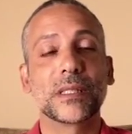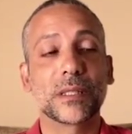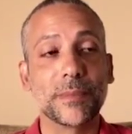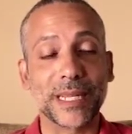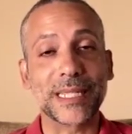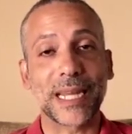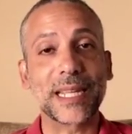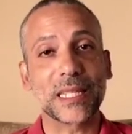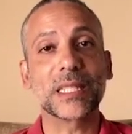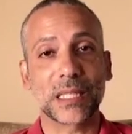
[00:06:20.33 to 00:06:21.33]
to
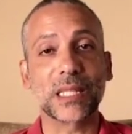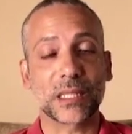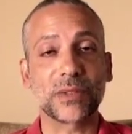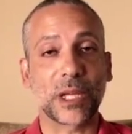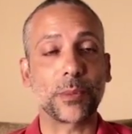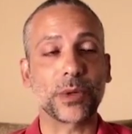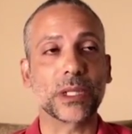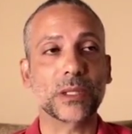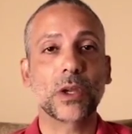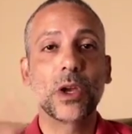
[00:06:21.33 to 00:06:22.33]
maintain this sense of
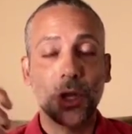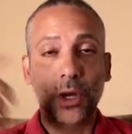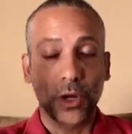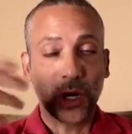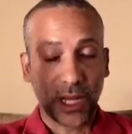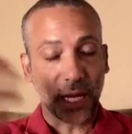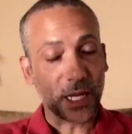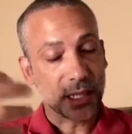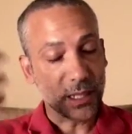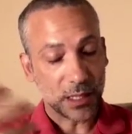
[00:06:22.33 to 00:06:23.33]
separateness,
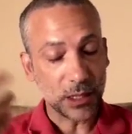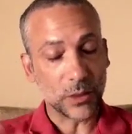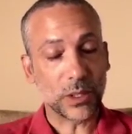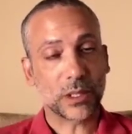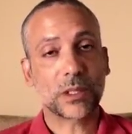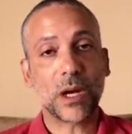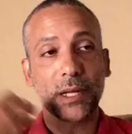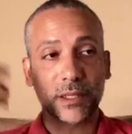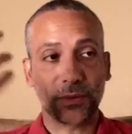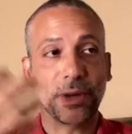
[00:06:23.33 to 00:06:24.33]
can continue in its
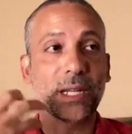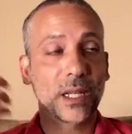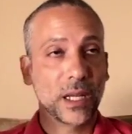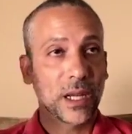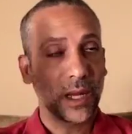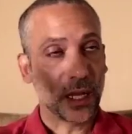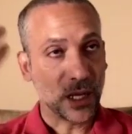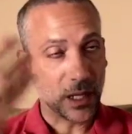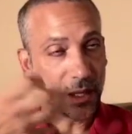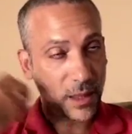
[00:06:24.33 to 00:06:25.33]
thoughts. In fact,
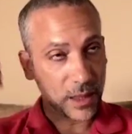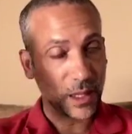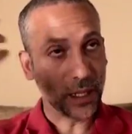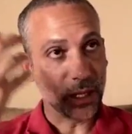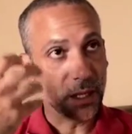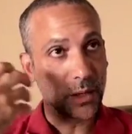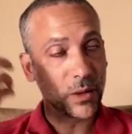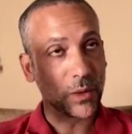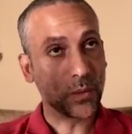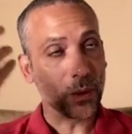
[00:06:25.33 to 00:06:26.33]

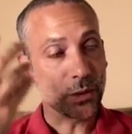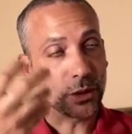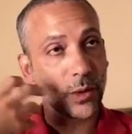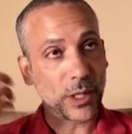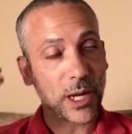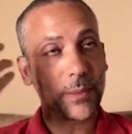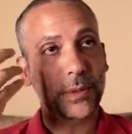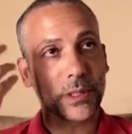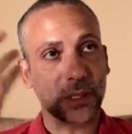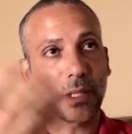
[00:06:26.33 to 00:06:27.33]
in what was showing up
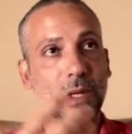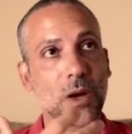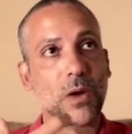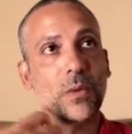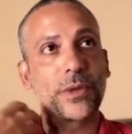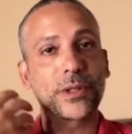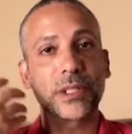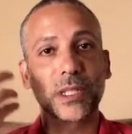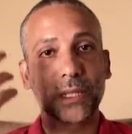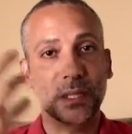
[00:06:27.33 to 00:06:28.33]
was just like, oh, there's
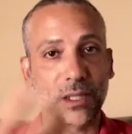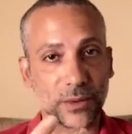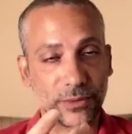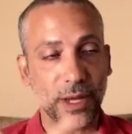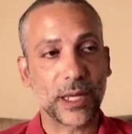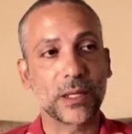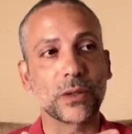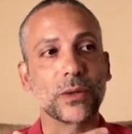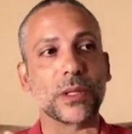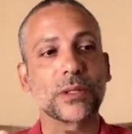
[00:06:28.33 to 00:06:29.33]
a need to
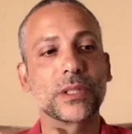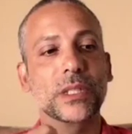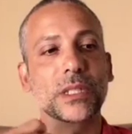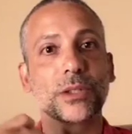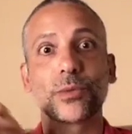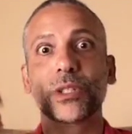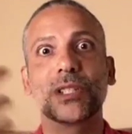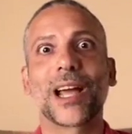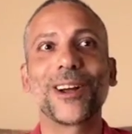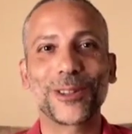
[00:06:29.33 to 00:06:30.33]
defend, or there's a need to
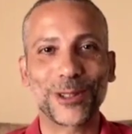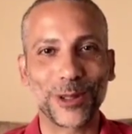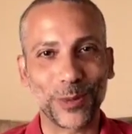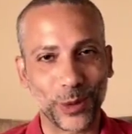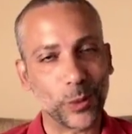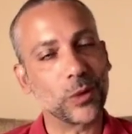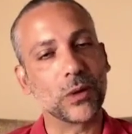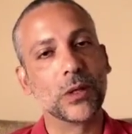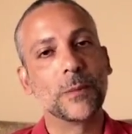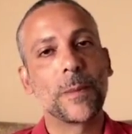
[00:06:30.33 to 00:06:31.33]
reach out to the people